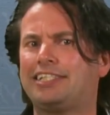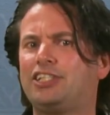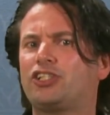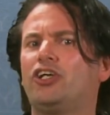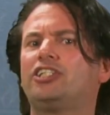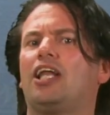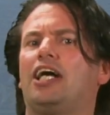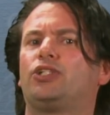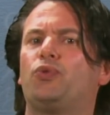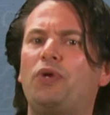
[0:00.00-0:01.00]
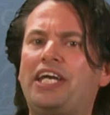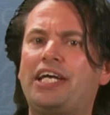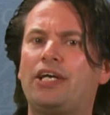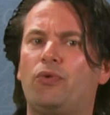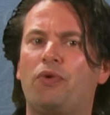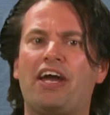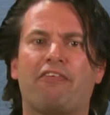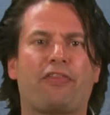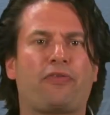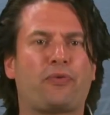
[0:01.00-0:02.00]
As discussed last week, we
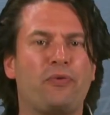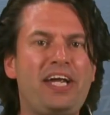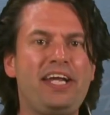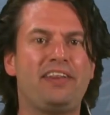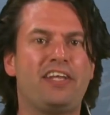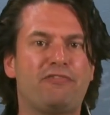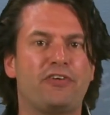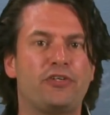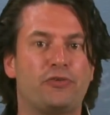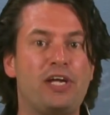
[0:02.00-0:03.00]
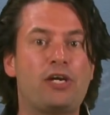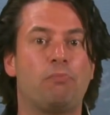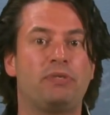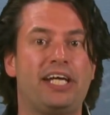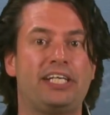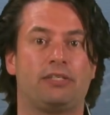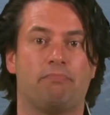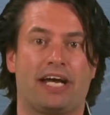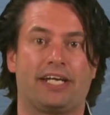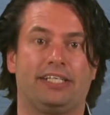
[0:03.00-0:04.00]
have 3 different
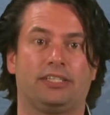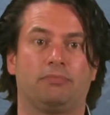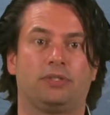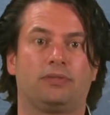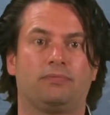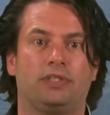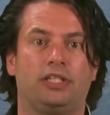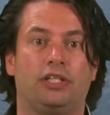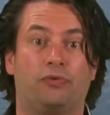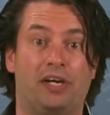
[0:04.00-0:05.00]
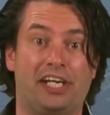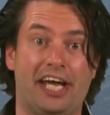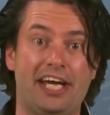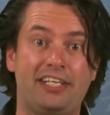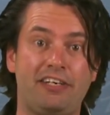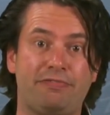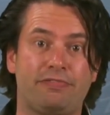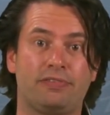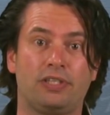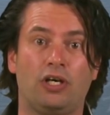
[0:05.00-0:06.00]
recombination mechanisms: radiative,
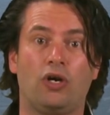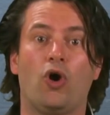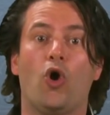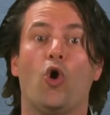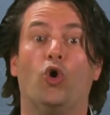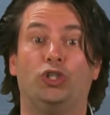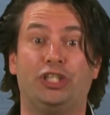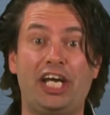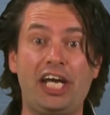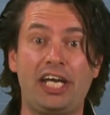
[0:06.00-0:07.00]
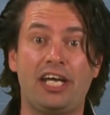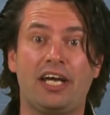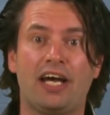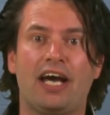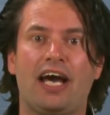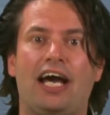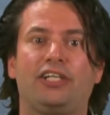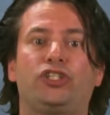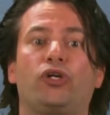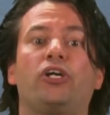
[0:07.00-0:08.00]
Auger,
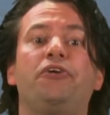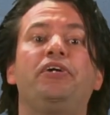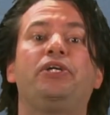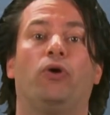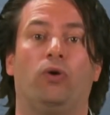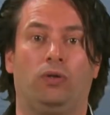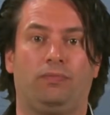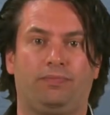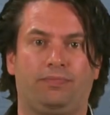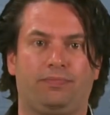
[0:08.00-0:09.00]
and Shockley-Read-Hall.